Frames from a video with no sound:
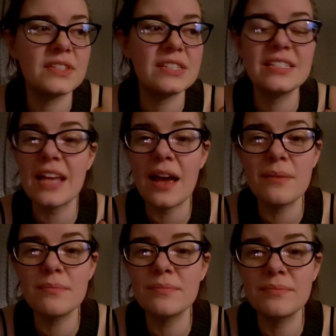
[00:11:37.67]

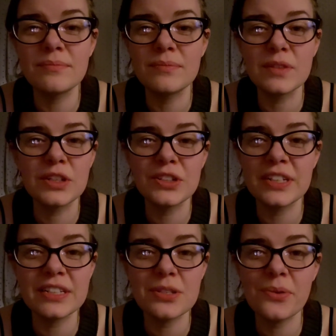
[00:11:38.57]
STEM
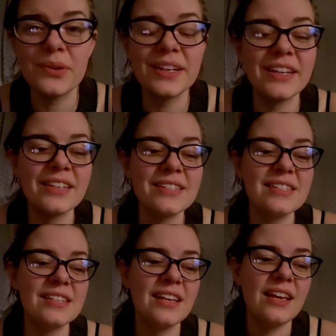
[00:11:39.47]
learning
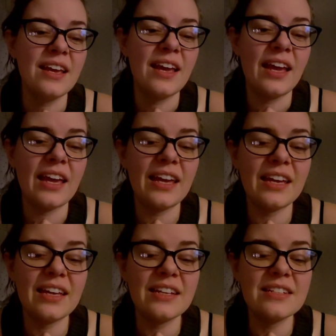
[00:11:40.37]
toys.
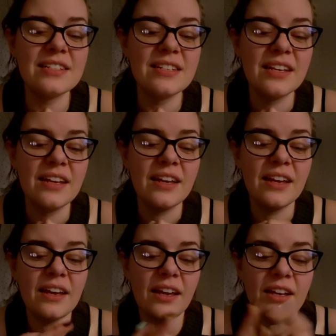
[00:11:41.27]
And
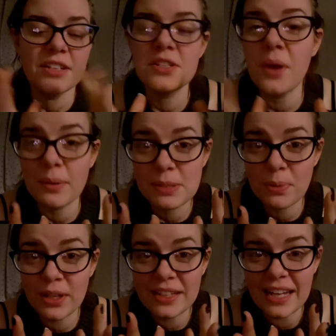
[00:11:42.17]
so I was
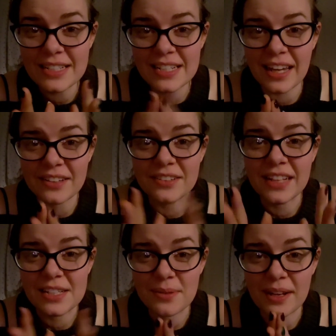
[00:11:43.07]
putting that together and
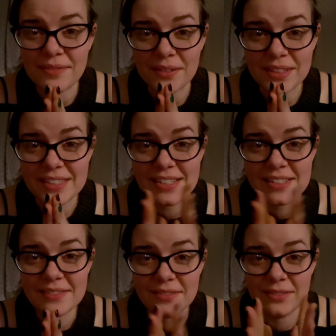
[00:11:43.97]
that's when I found
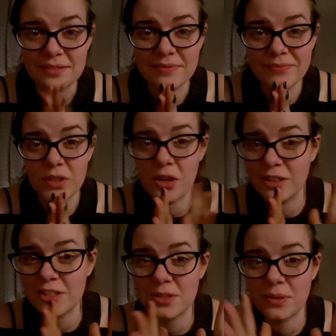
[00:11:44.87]
these.
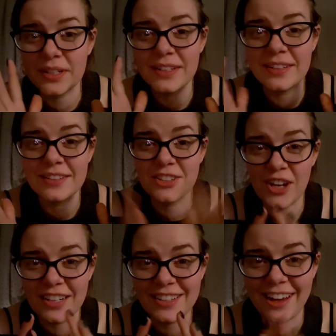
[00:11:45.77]
Long story,
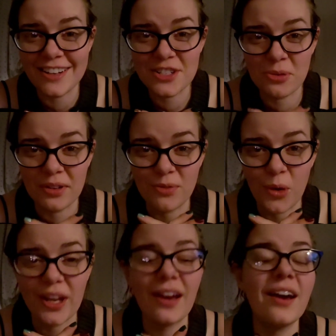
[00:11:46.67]
trying to cut it short
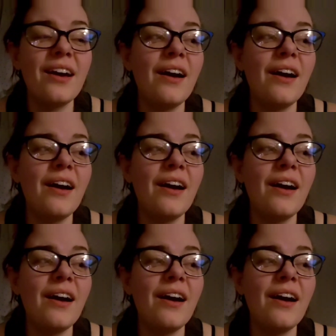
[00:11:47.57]
for you.